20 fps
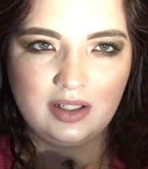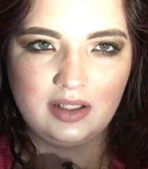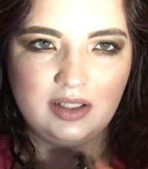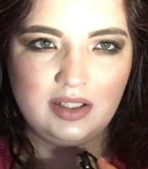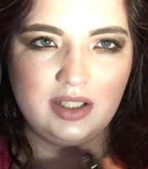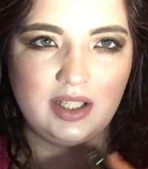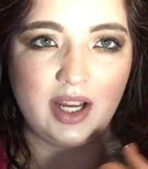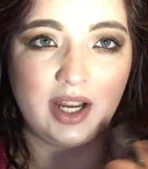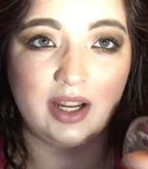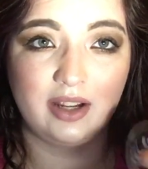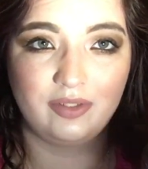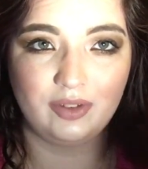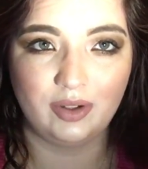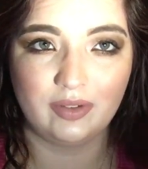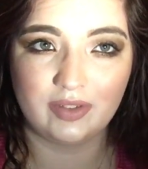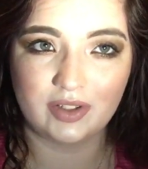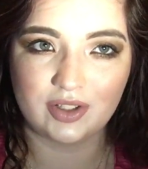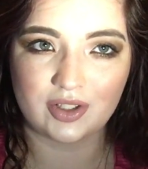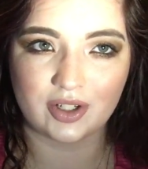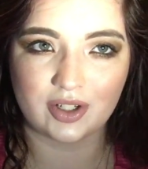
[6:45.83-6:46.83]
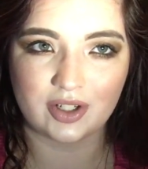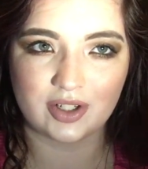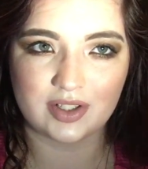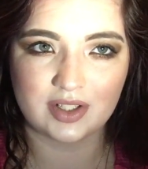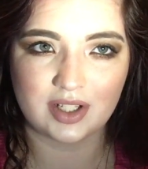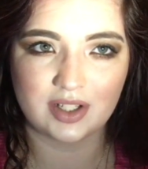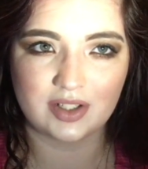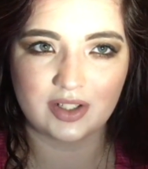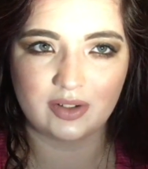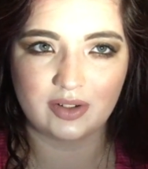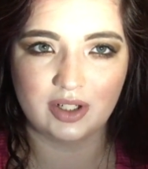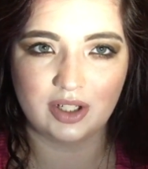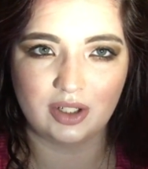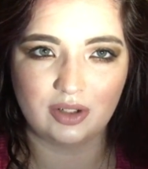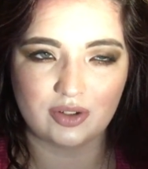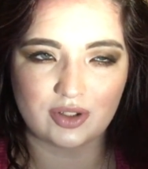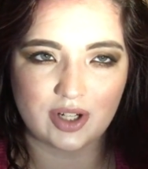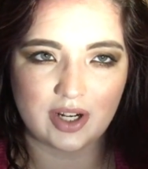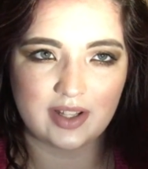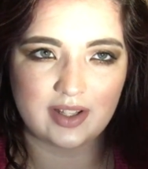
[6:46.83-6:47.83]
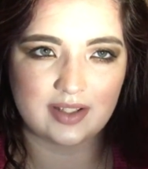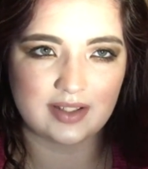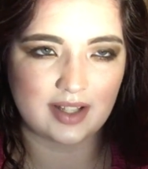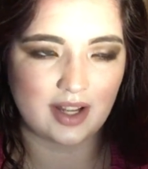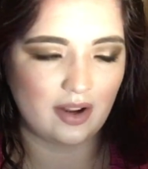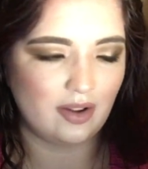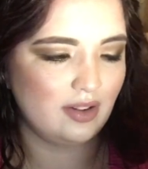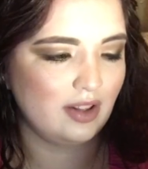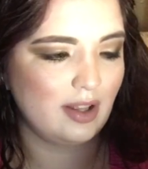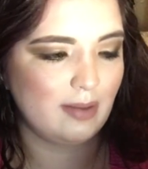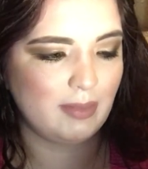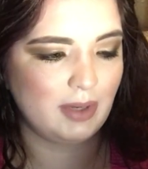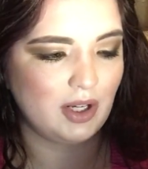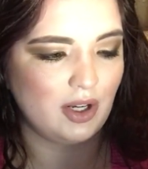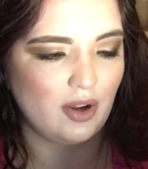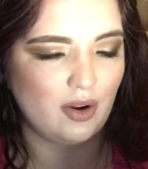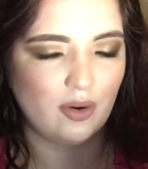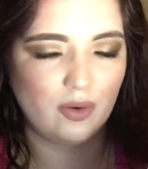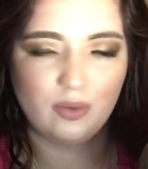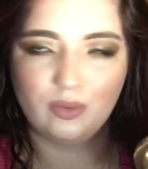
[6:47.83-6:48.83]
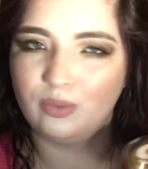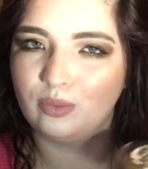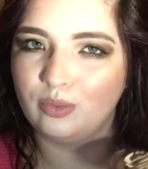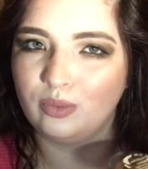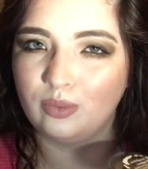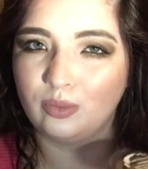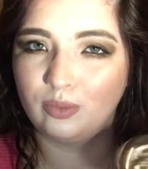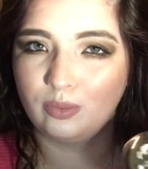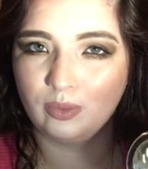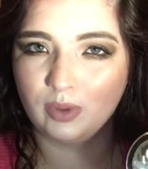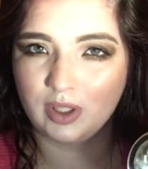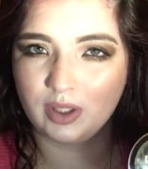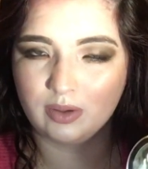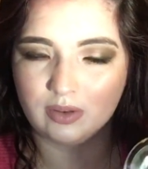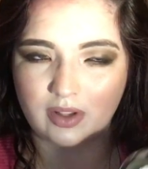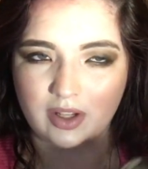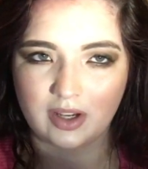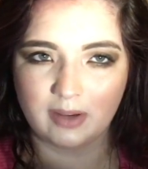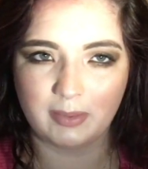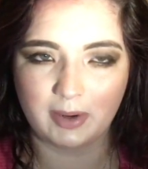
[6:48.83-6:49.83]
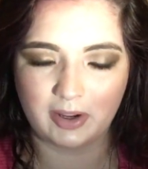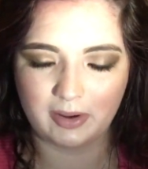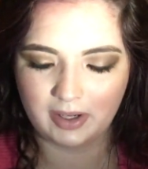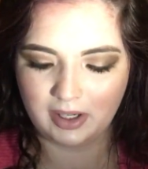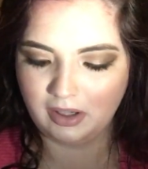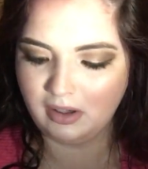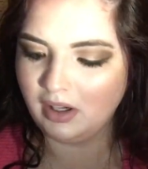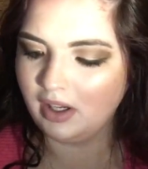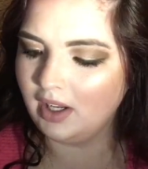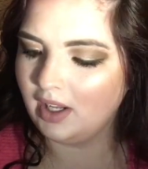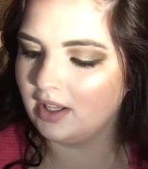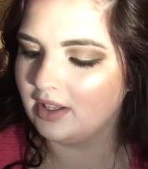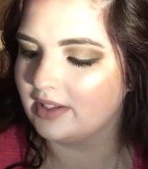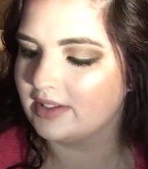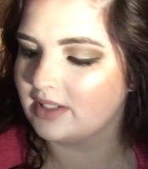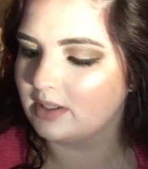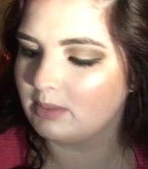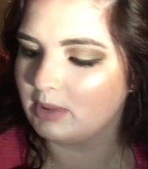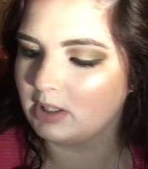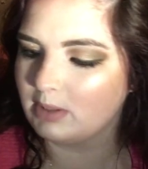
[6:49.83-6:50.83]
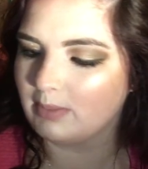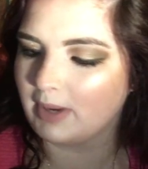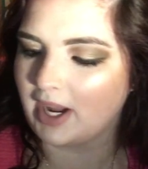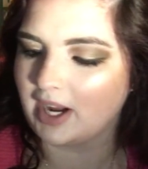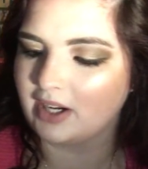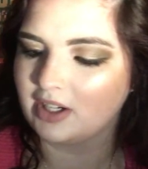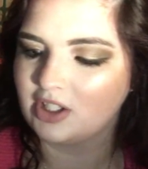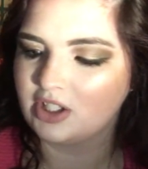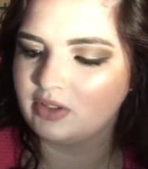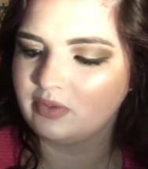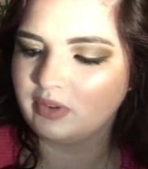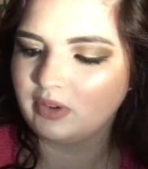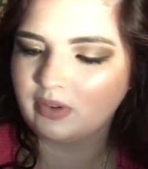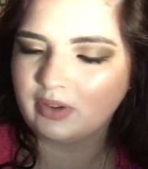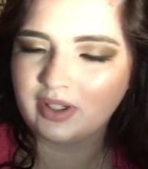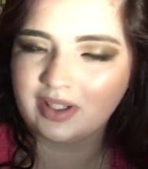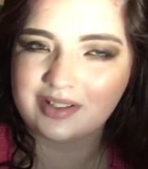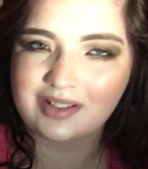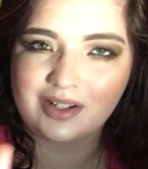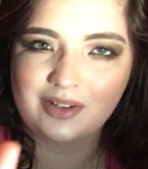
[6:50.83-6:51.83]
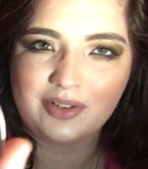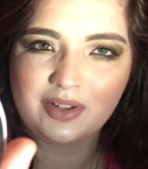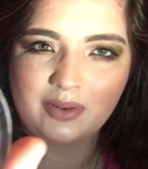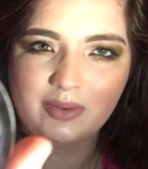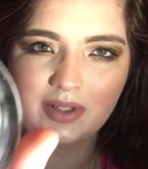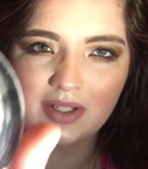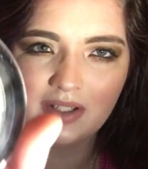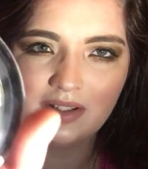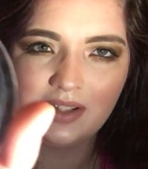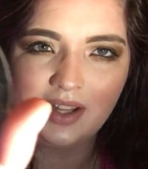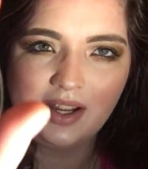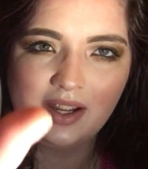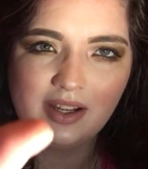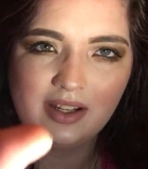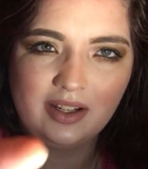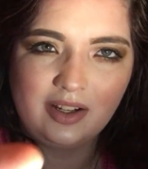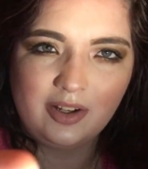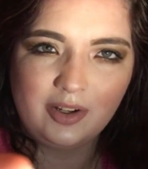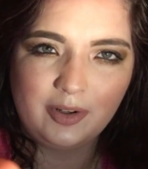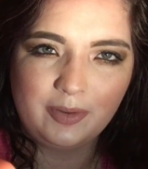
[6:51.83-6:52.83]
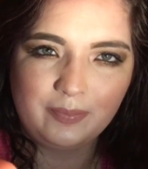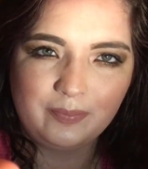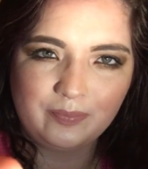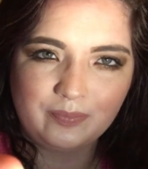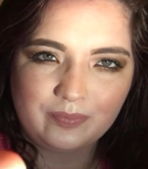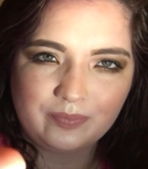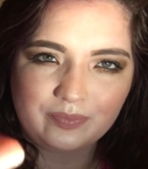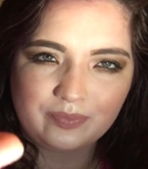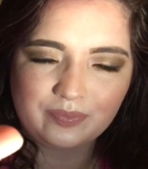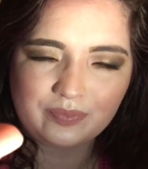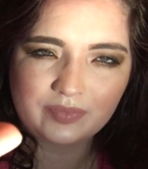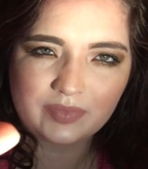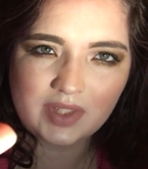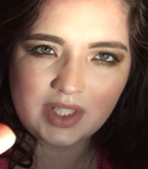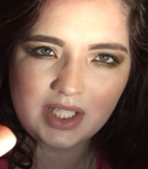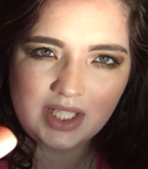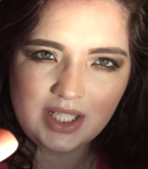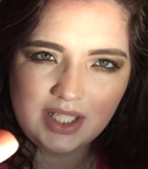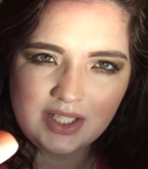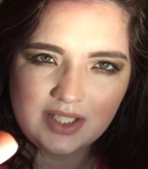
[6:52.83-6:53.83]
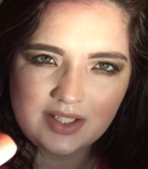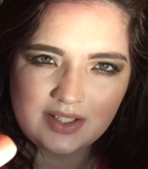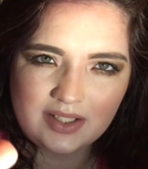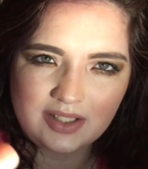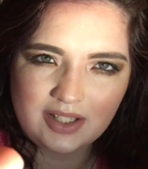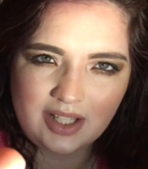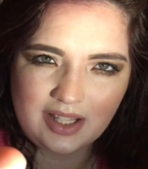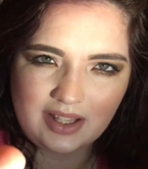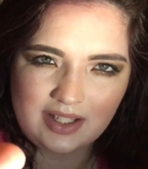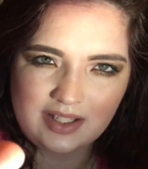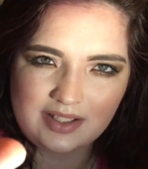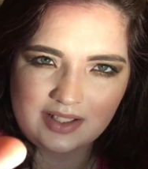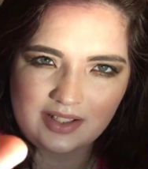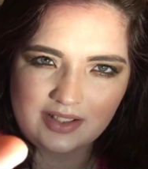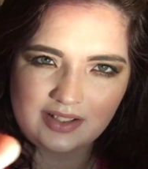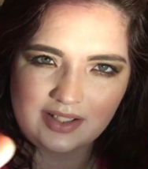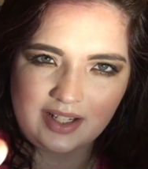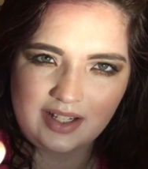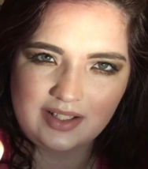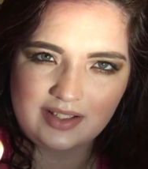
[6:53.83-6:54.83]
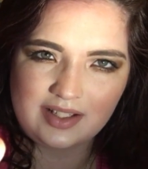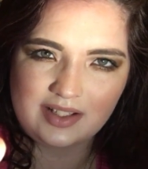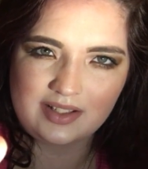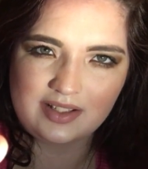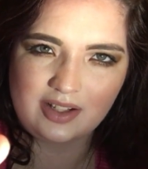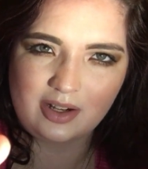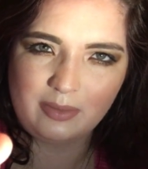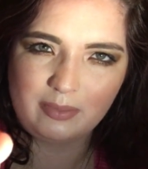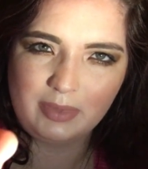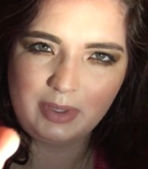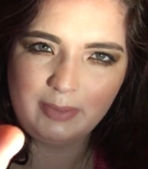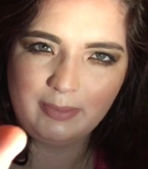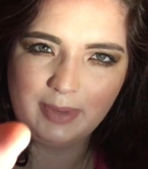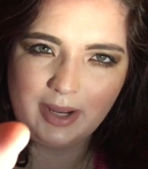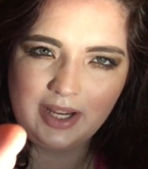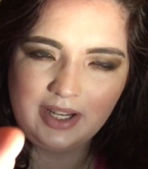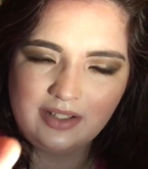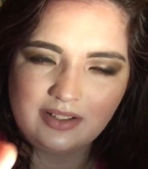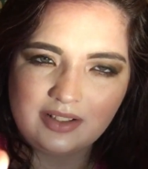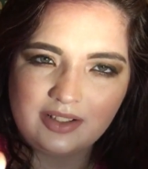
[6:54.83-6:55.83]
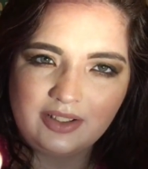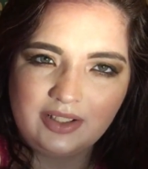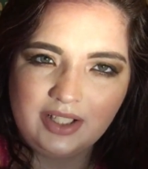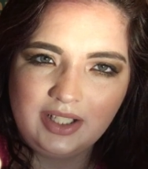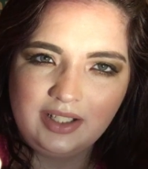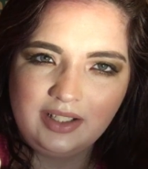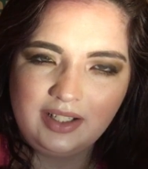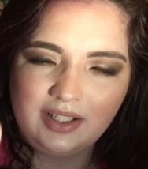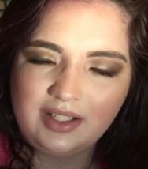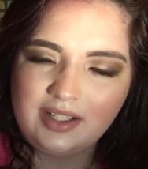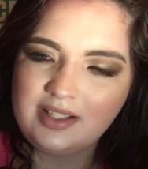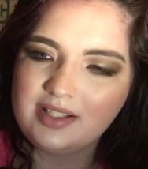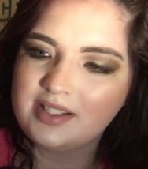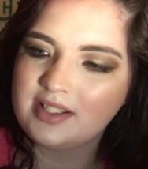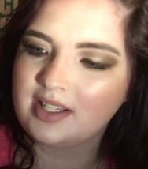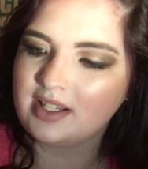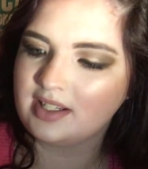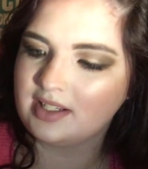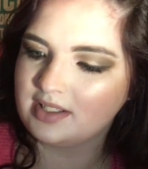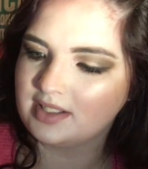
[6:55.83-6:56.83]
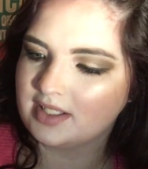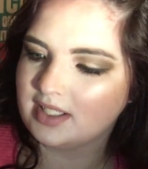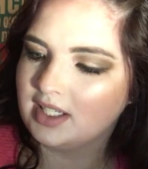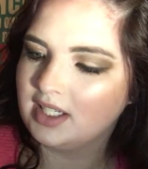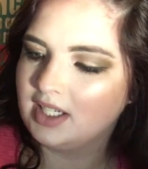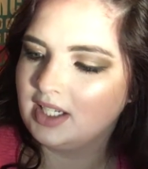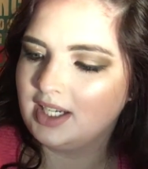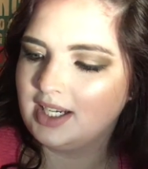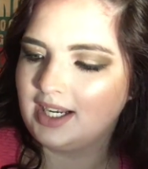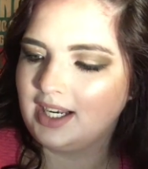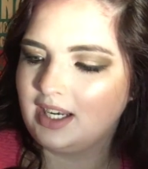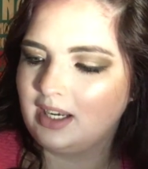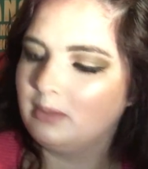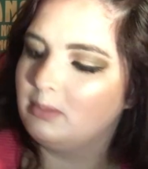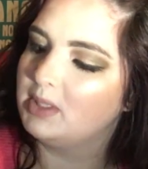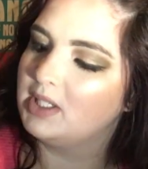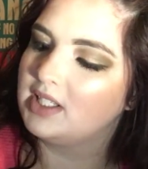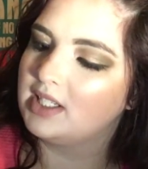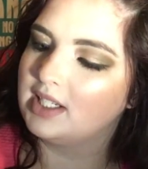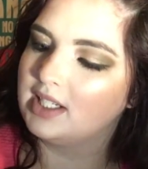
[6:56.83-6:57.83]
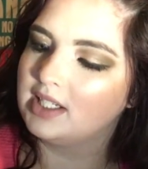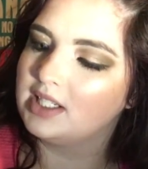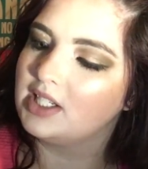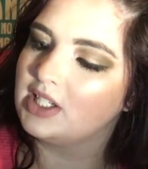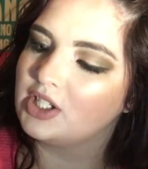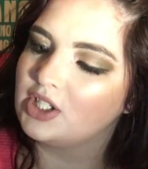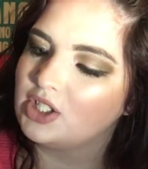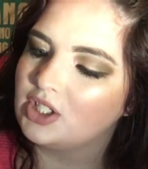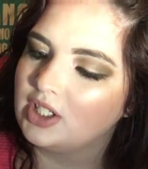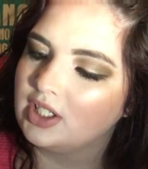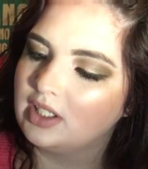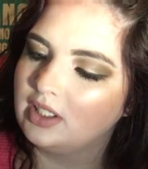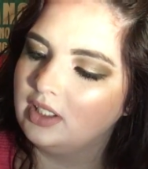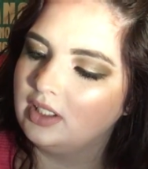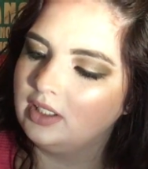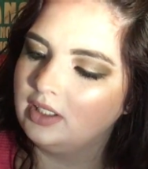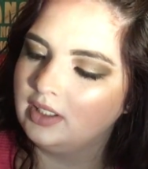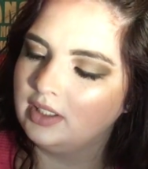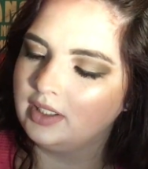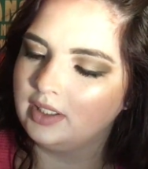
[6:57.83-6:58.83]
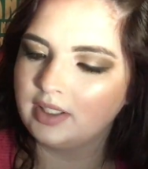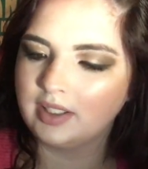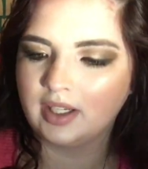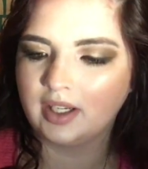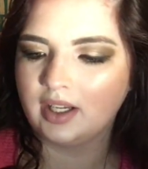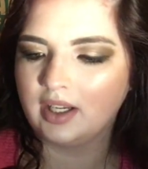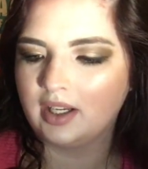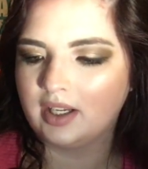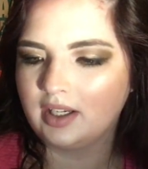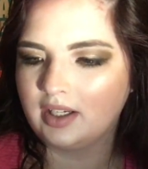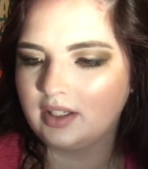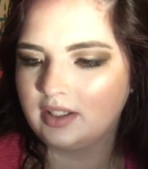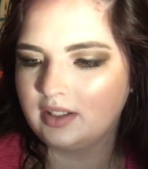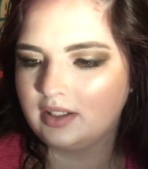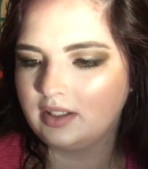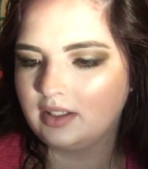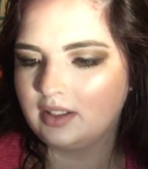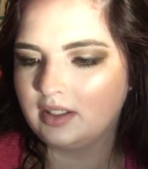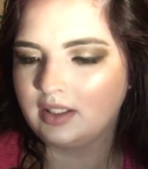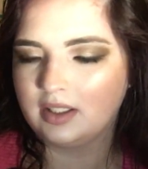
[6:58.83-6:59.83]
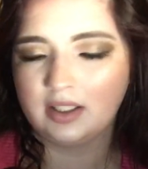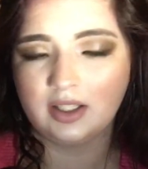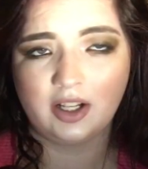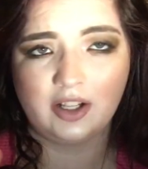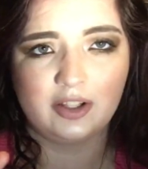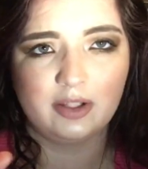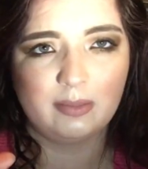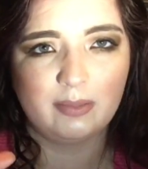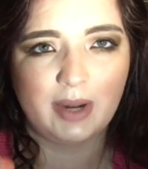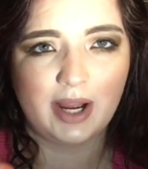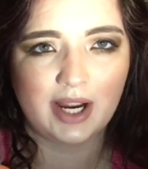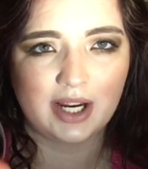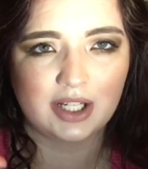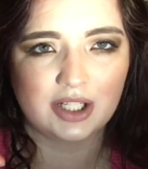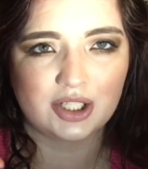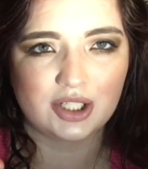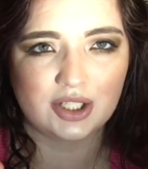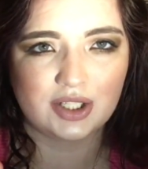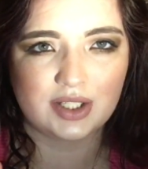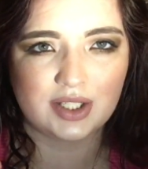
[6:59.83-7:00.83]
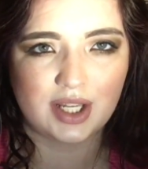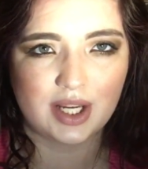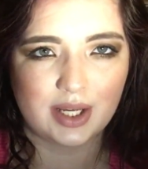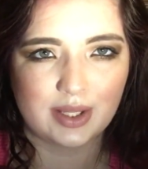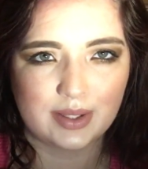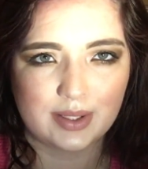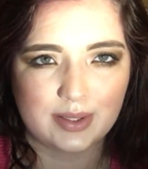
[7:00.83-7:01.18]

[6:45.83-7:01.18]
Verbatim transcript: yeah, if you have a darker skin tone and you try this out, let me know what you think about it. Let's talk about the packaging real quick because I don't think we did that. Um, it does look like this. It looks like it has a zombie bite on it and it says limited edition. And on the back, it's just like